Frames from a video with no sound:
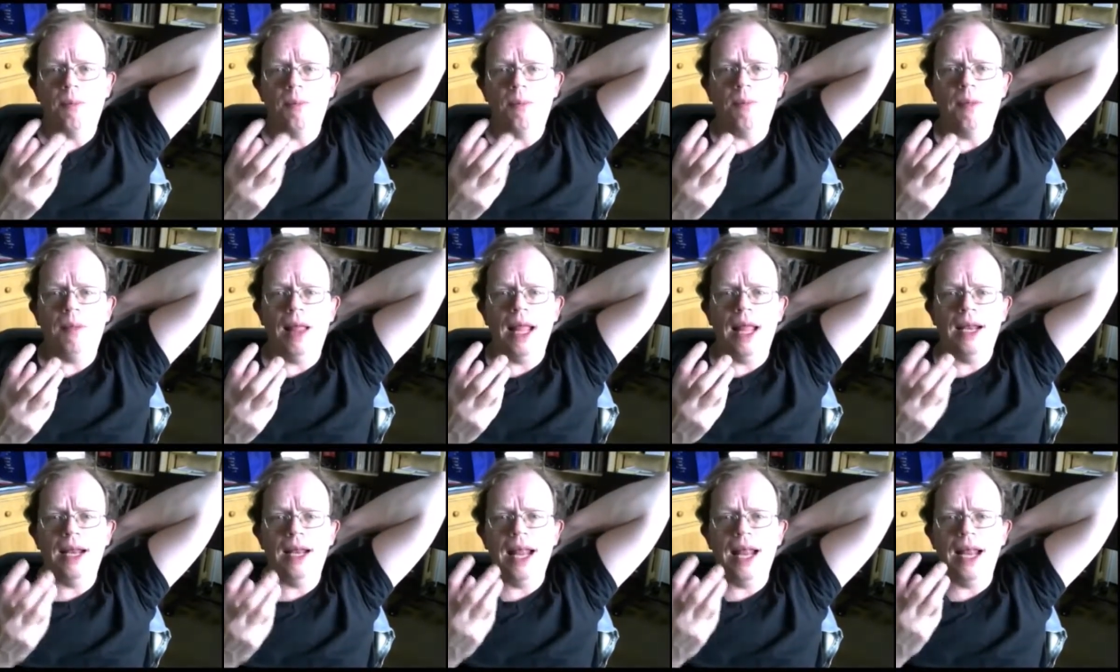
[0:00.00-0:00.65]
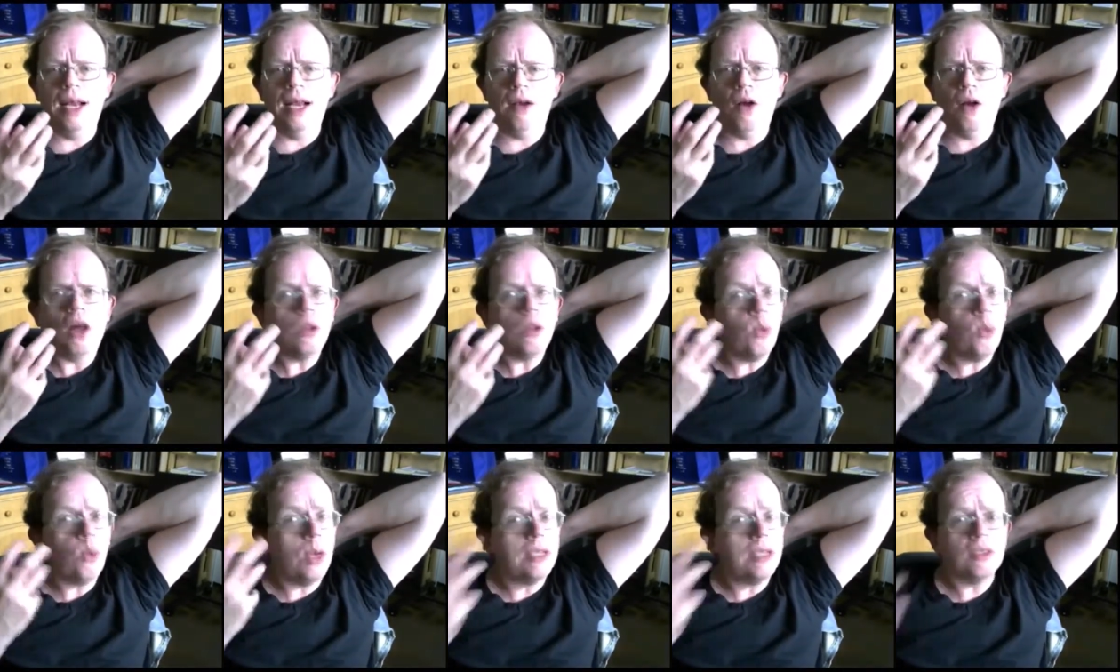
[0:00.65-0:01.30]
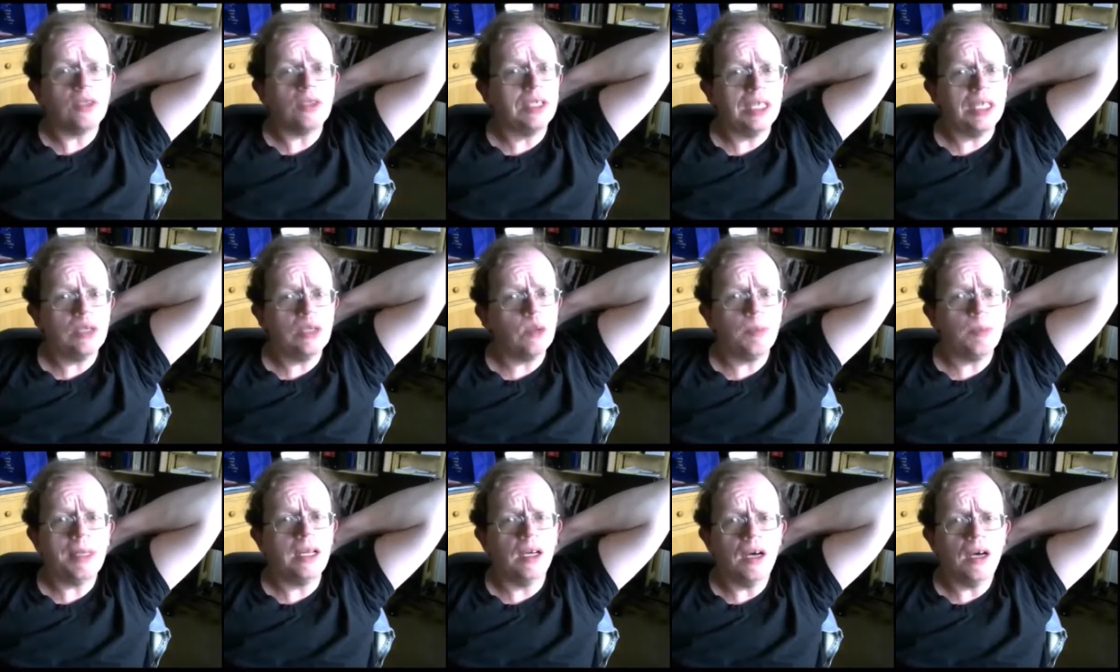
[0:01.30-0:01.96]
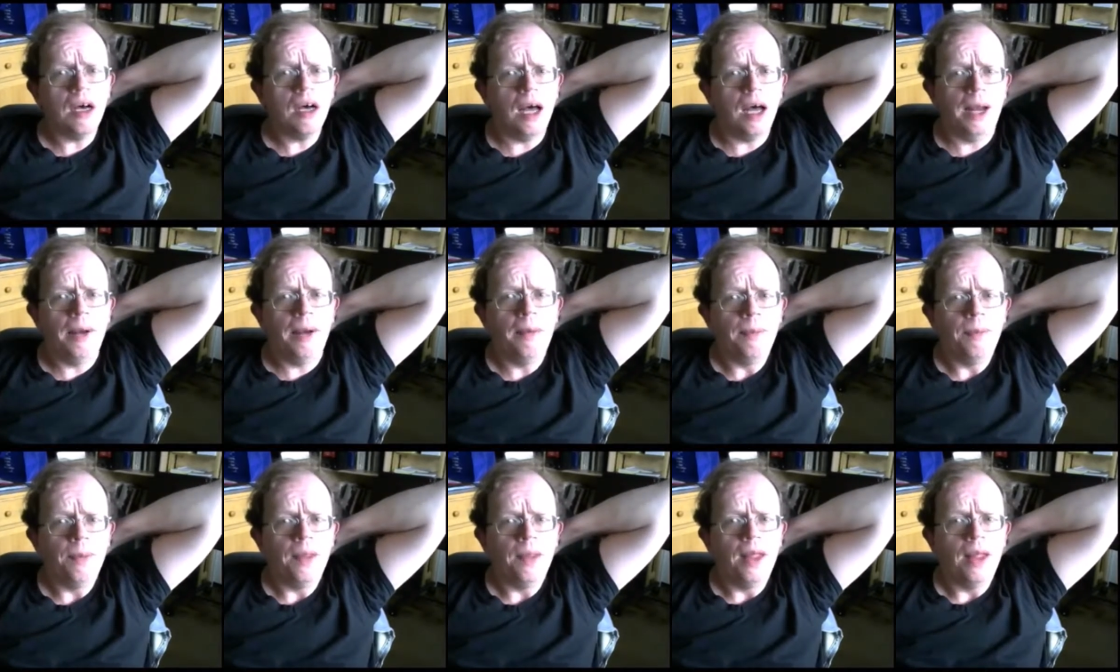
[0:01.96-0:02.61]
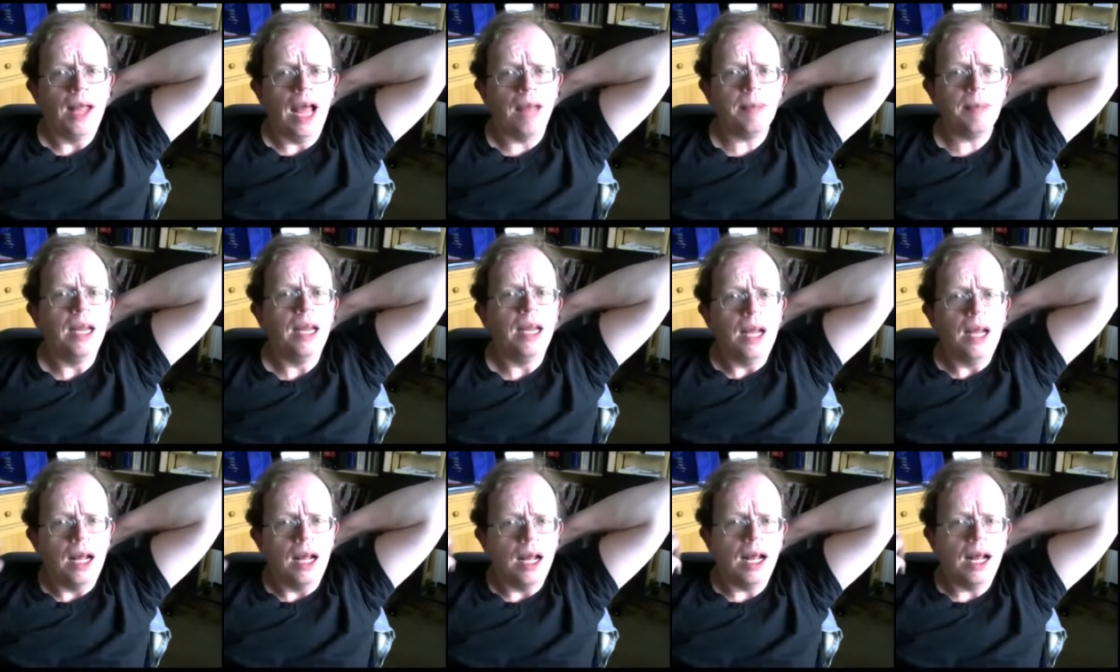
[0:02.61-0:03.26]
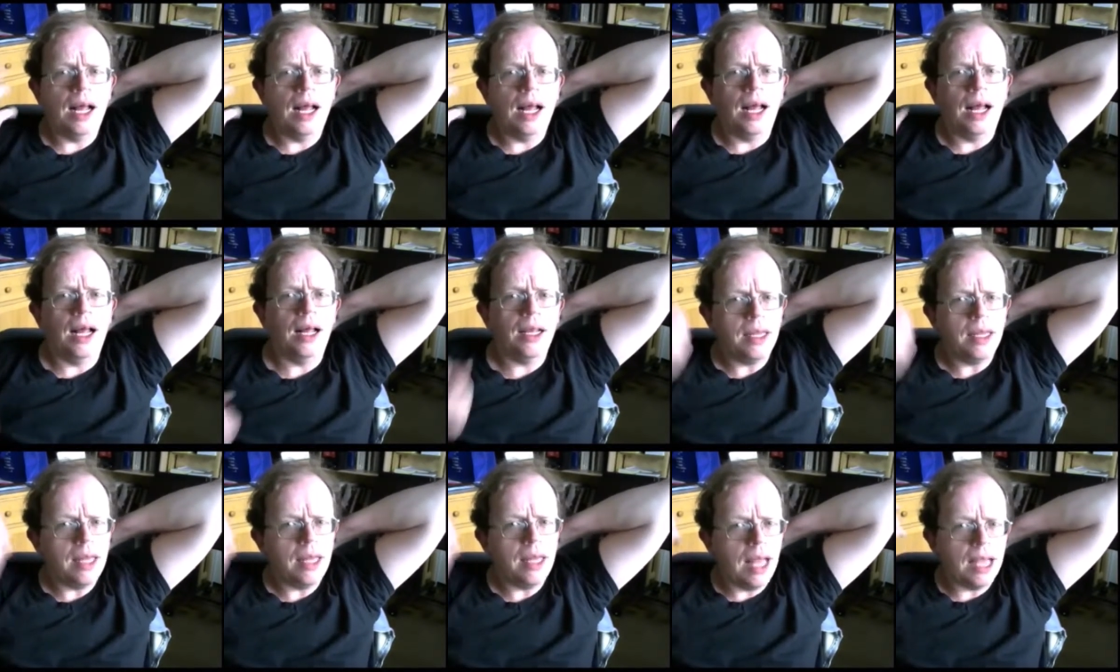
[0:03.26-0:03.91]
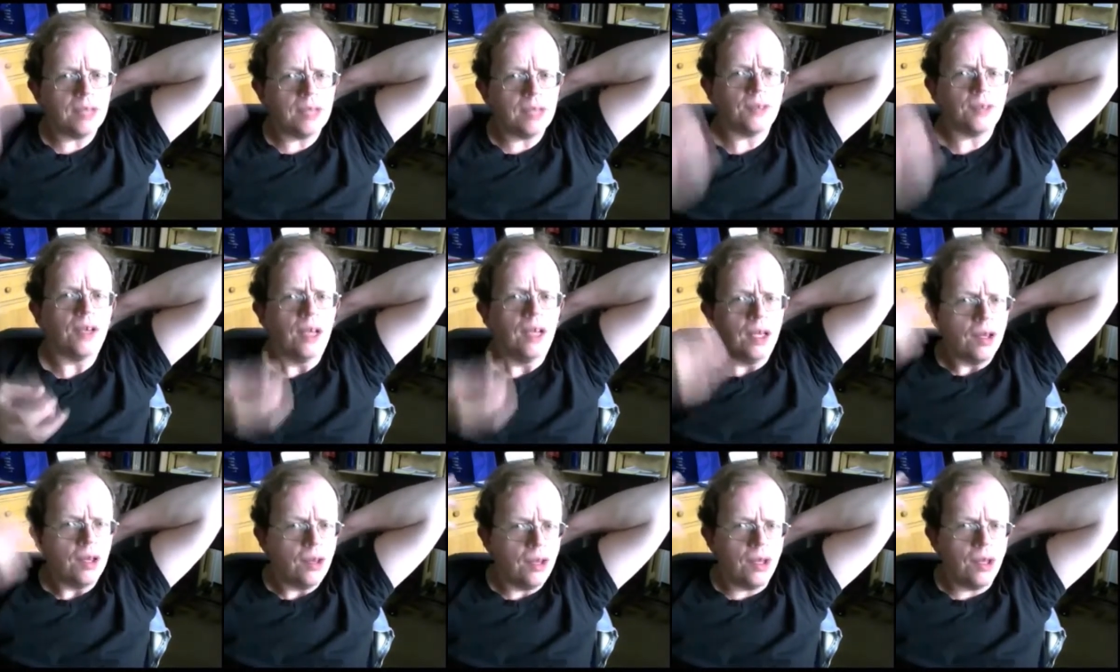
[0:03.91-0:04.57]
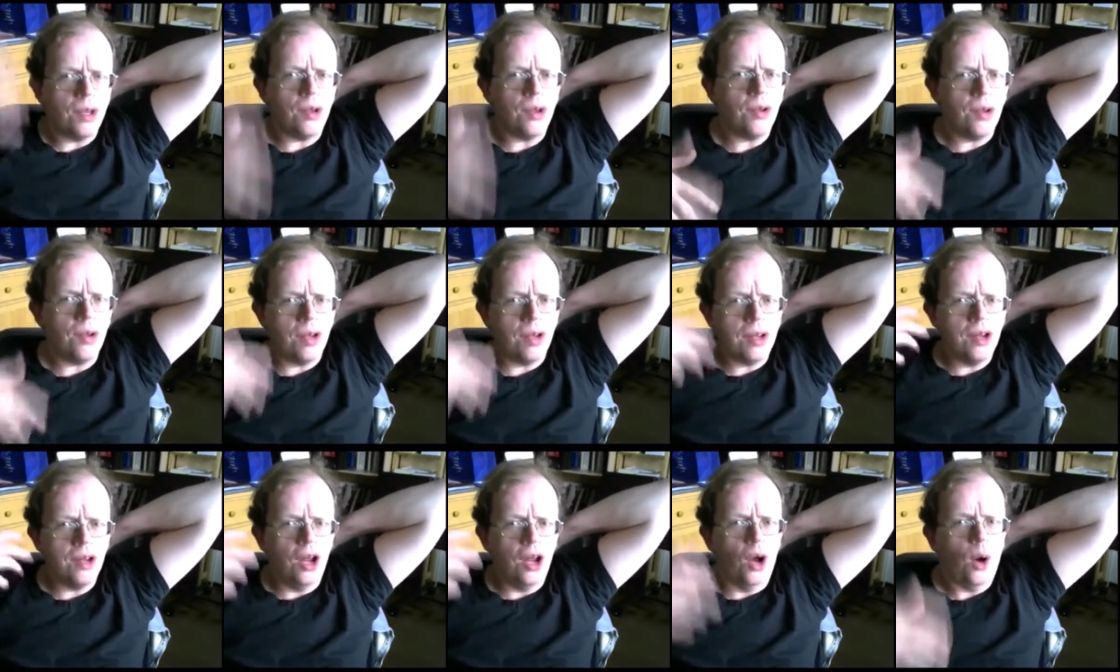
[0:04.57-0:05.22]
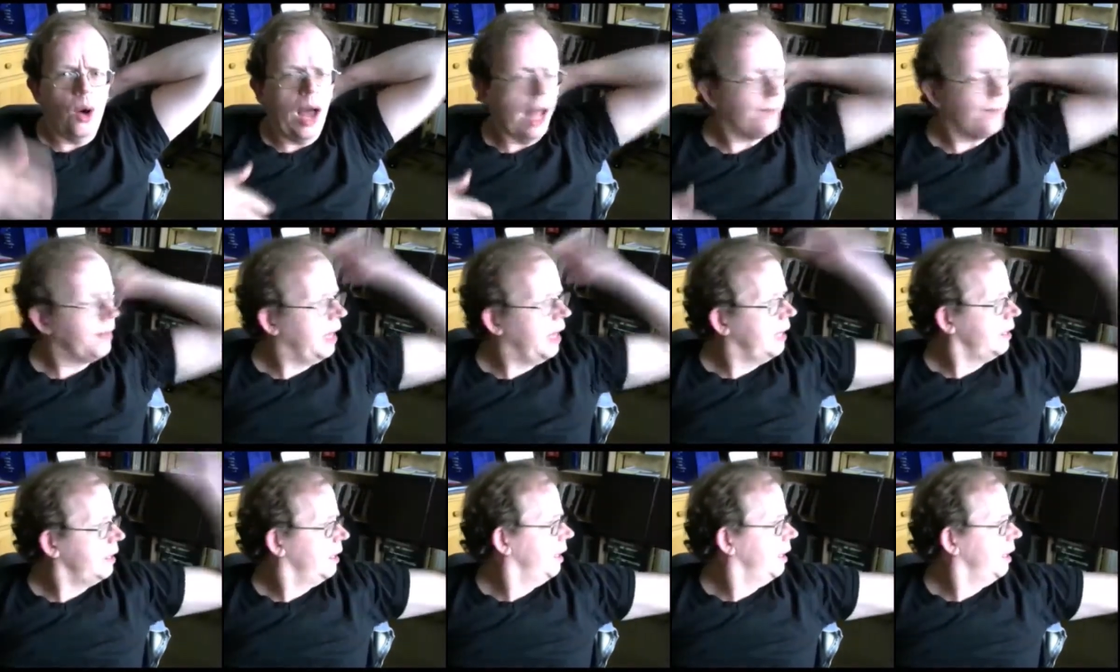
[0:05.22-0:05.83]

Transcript: and and otherwise those things would be gone. I mean, uh, yes, you know, I've got